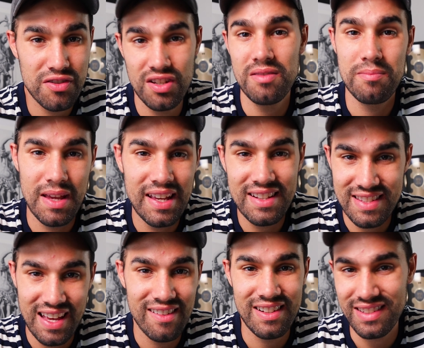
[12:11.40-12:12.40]
you should make it
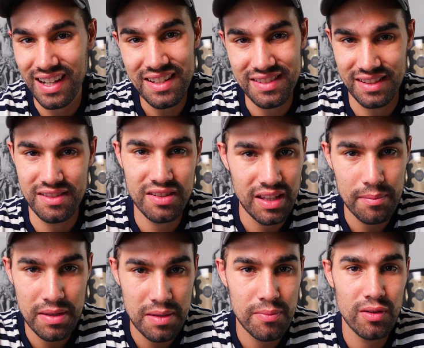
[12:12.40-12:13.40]
sound enticing so that
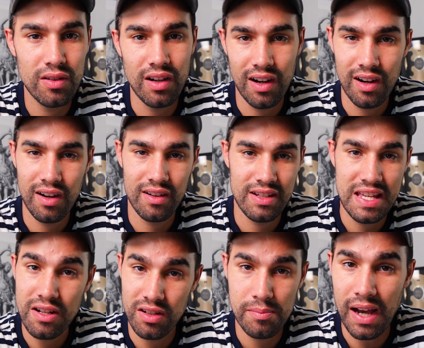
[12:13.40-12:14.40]
people are
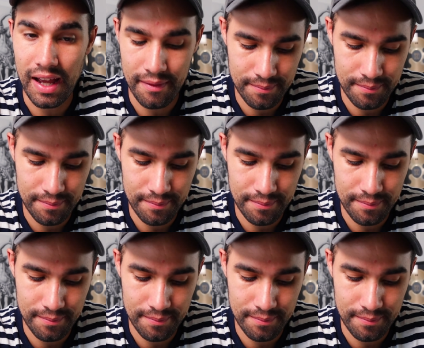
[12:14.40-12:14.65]
eager to buy.